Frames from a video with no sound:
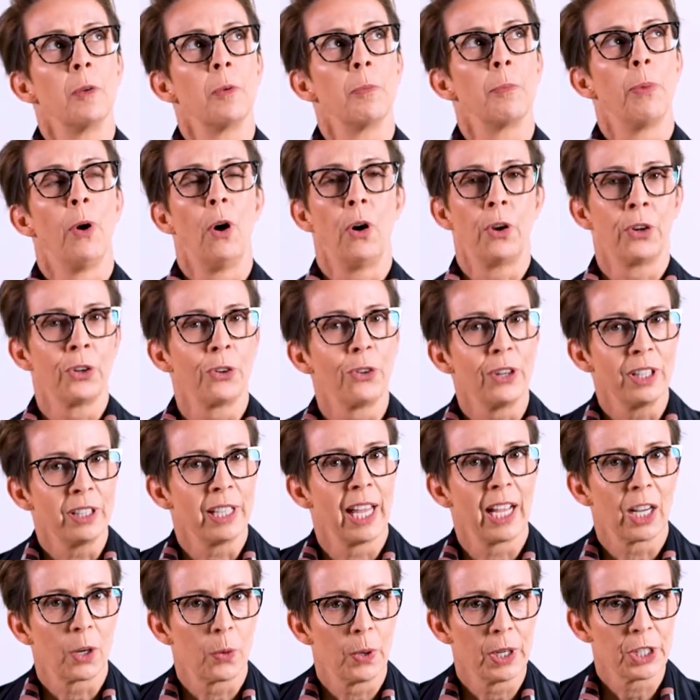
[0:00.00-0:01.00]
pondering
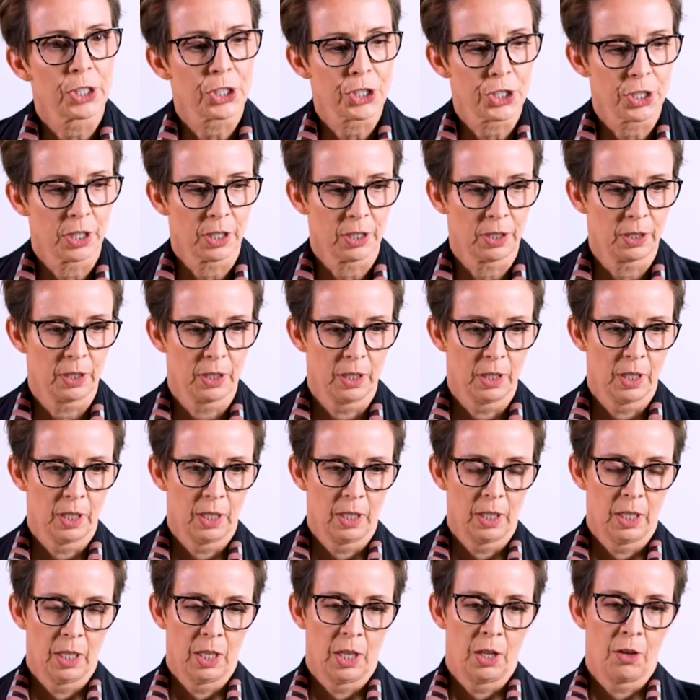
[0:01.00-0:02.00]
that question
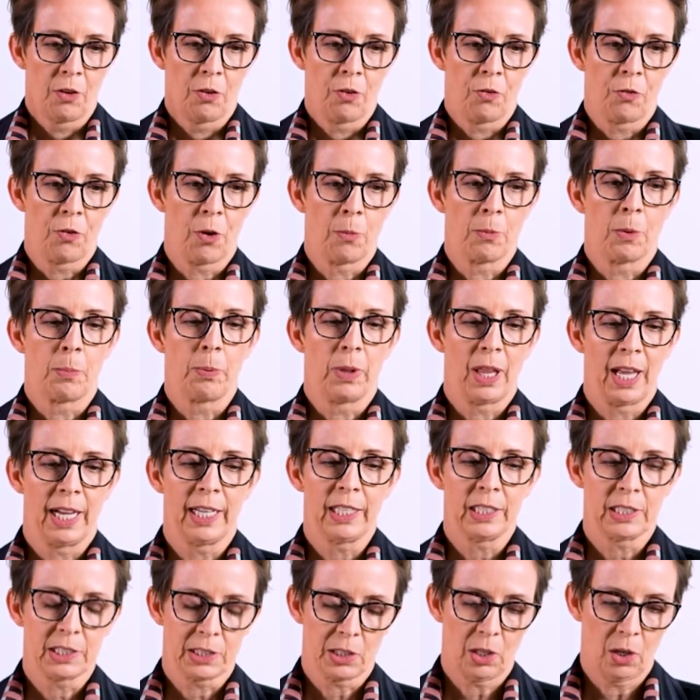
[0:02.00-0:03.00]
from a
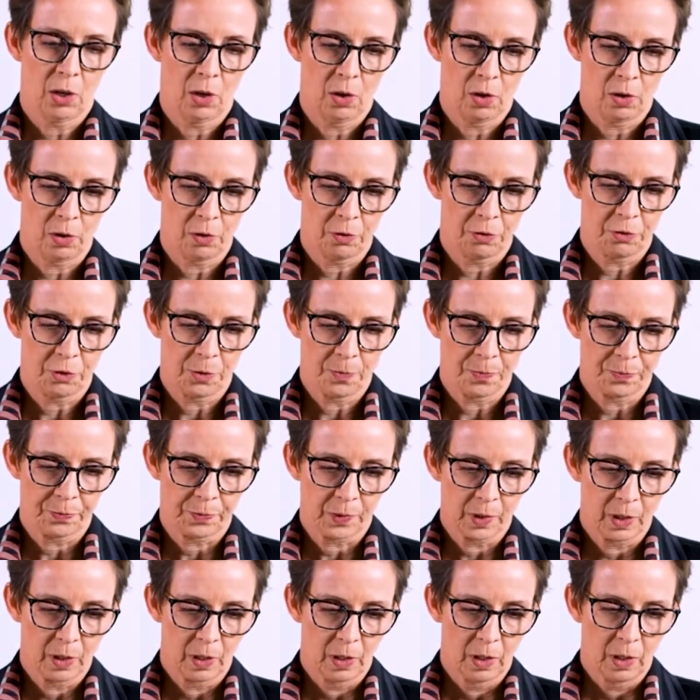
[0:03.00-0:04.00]
place of
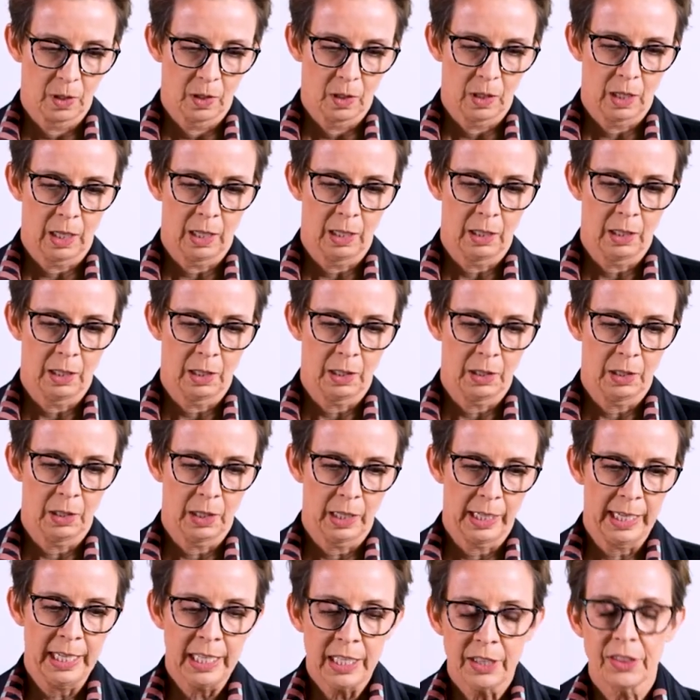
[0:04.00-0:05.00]

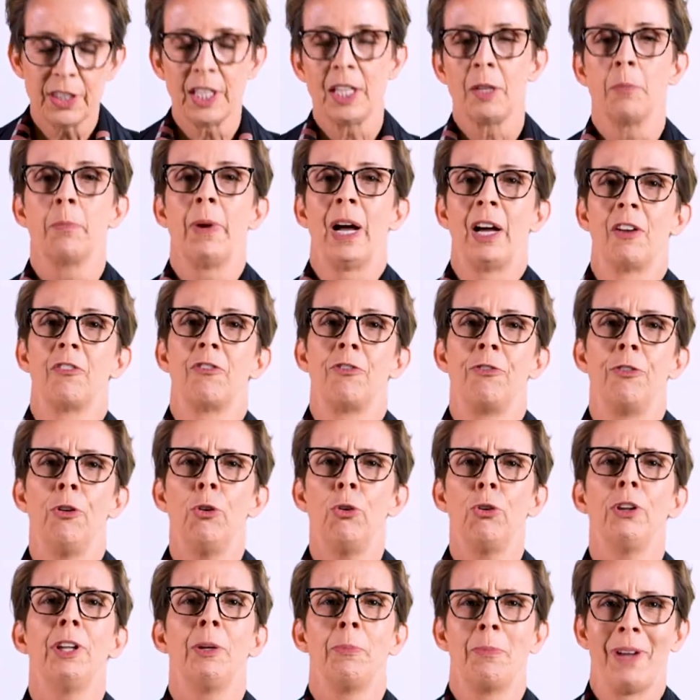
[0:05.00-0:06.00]
anything but
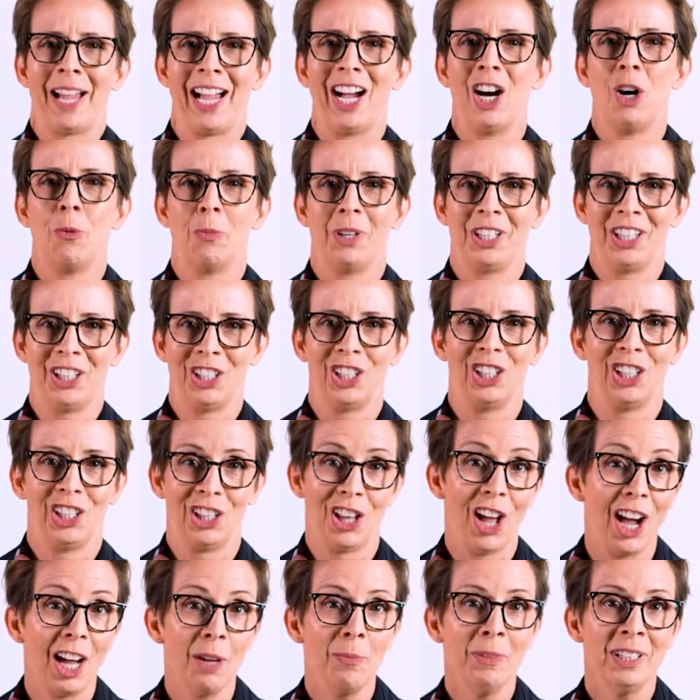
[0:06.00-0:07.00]
full empowerment and
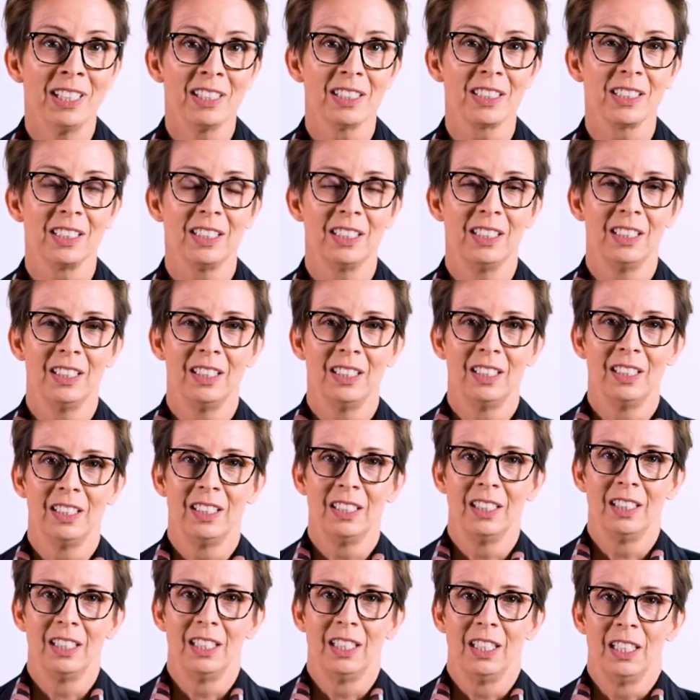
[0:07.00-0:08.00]
alignment,
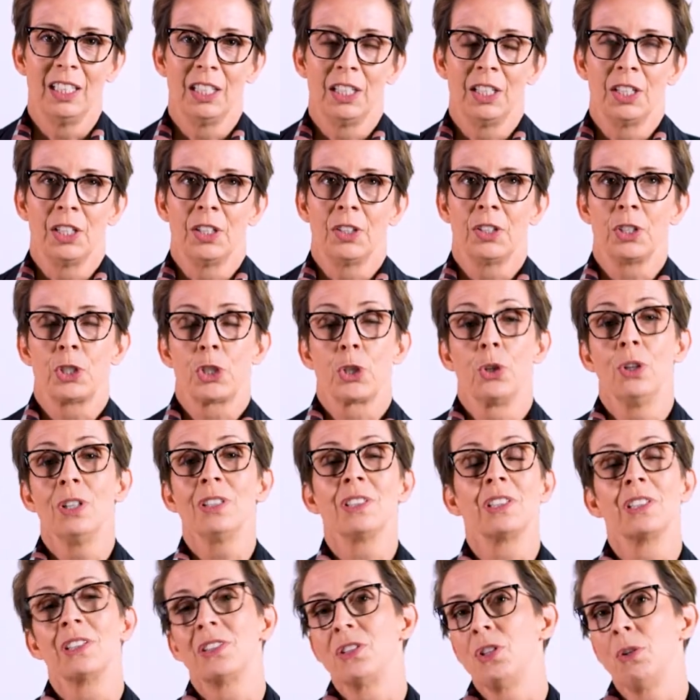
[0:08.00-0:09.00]
the
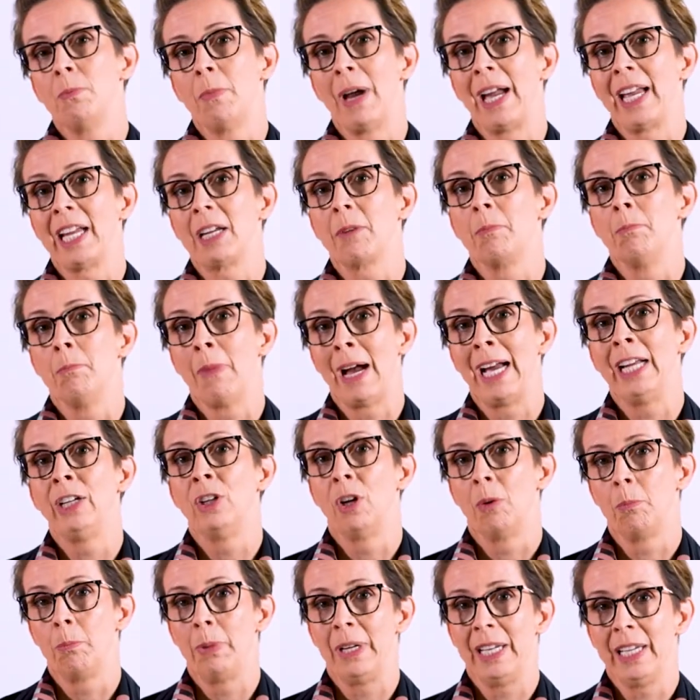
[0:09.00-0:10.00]
choices you make may
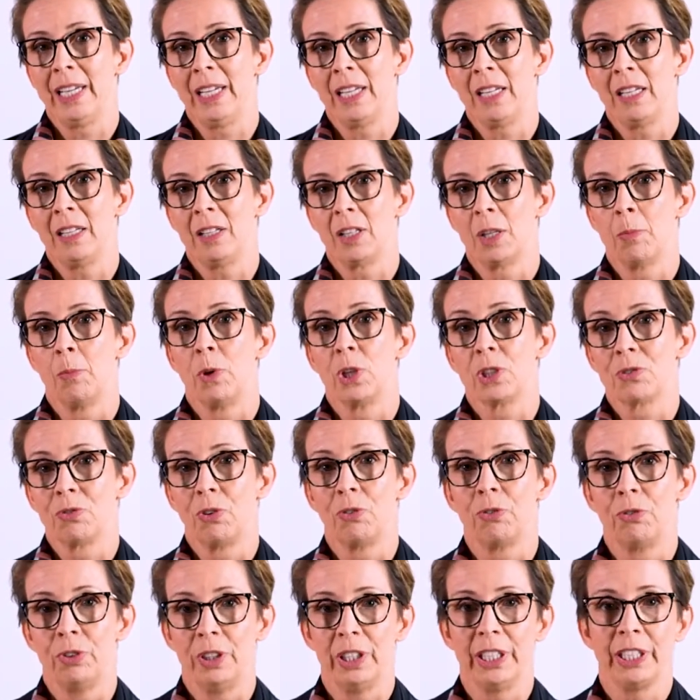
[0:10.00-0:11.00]
not be the most
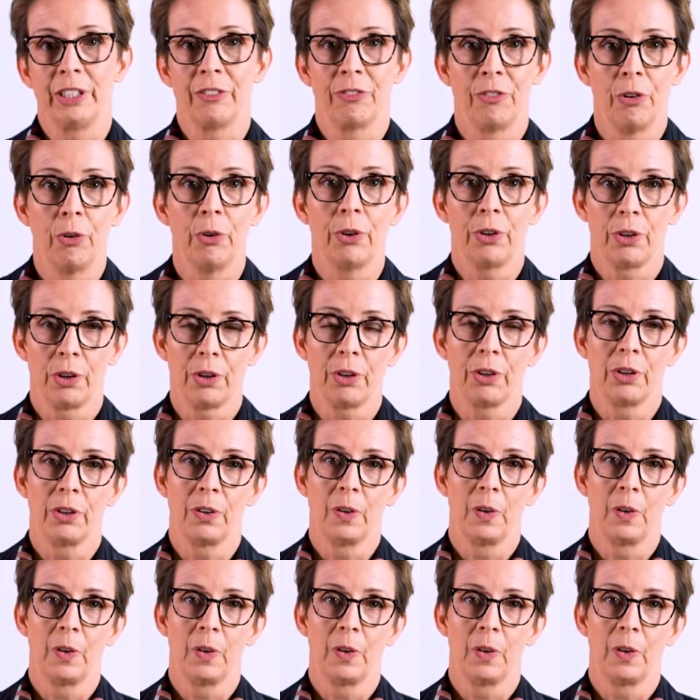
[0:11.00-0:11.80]
fulfilling for you.